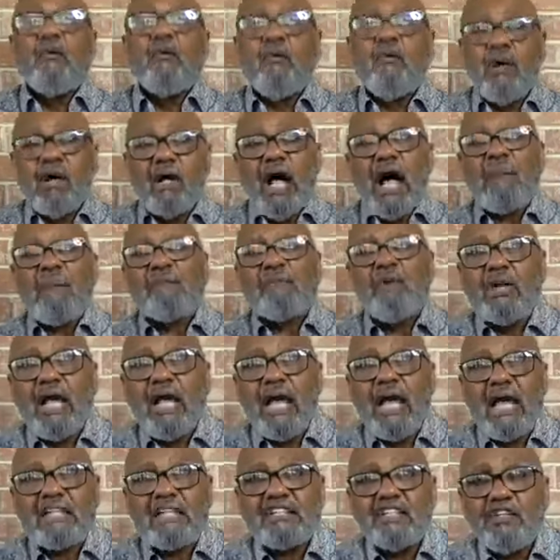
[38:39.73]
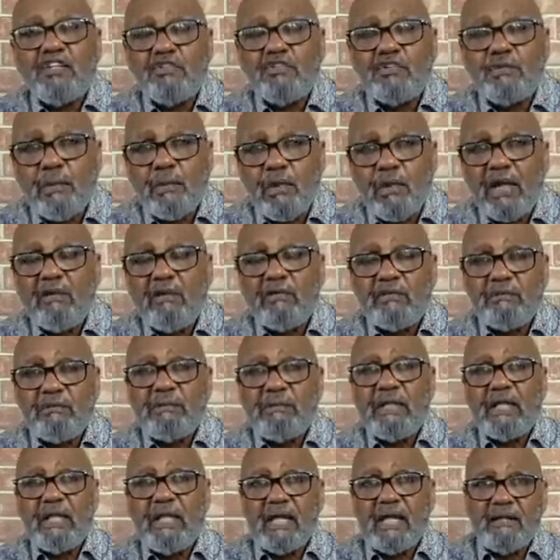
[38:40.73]
Well, I'm going to ask you to pray with
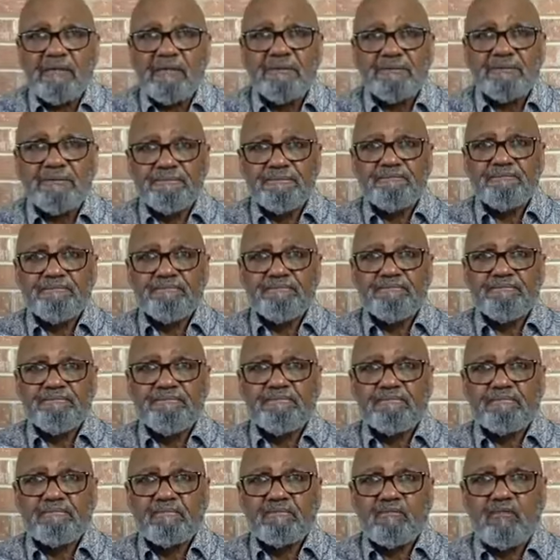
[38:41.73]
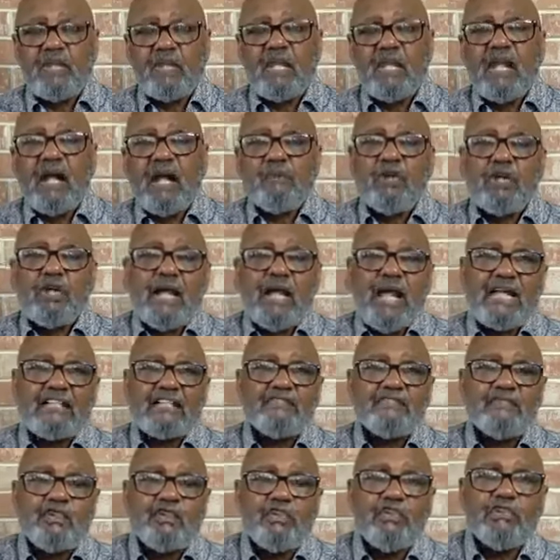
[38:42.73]
me now. I'm going to
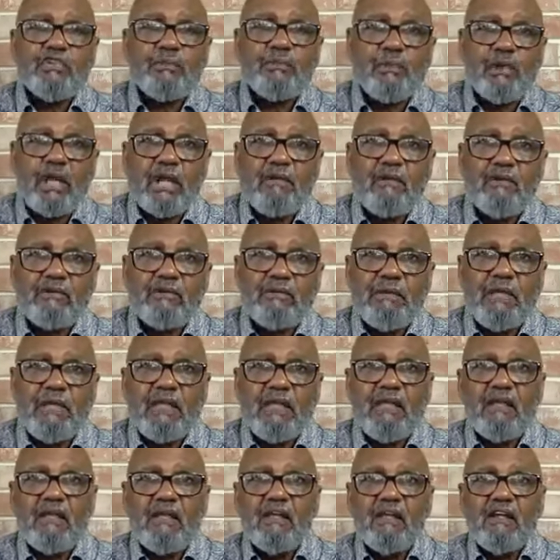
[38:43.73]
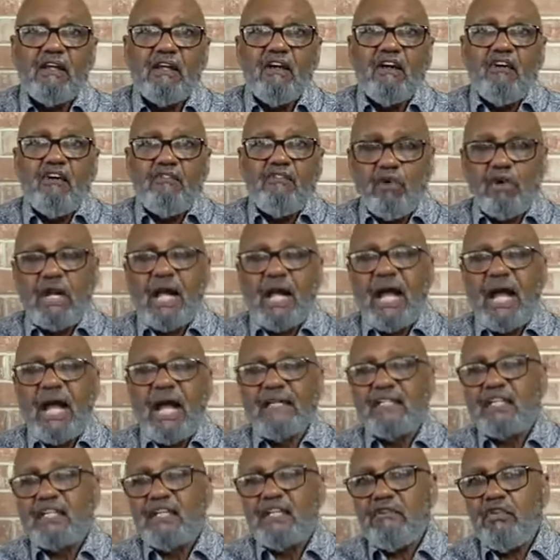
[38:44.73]
ask for you to pray with me for
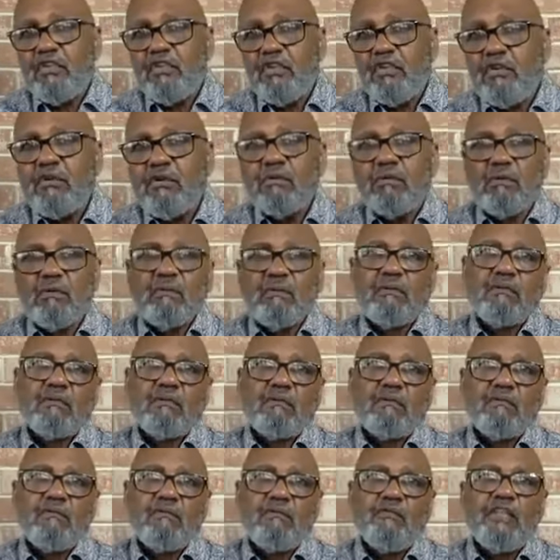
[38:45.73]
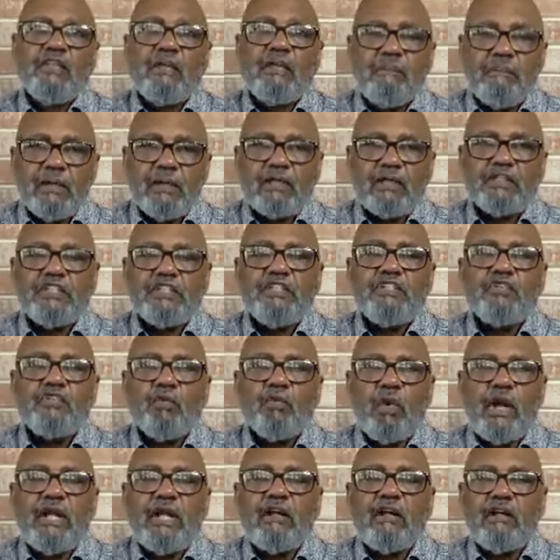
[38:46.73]
God to give you the ability
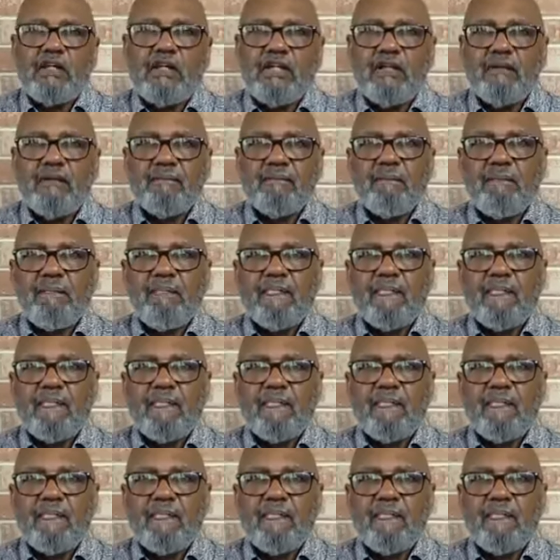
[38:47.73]
to wait on Him.